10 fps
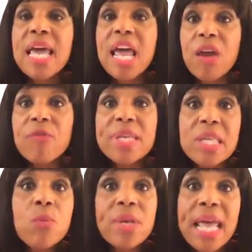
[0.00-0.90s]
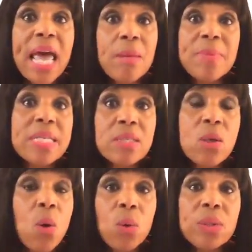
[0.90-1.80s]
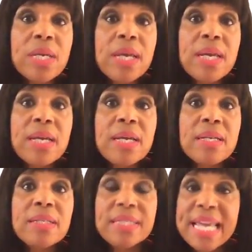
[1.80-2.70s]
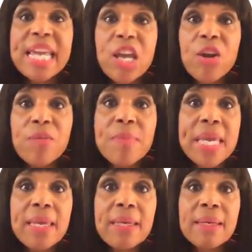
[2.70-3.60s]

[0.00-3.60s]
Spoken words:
everything would have had been sold to take care of me.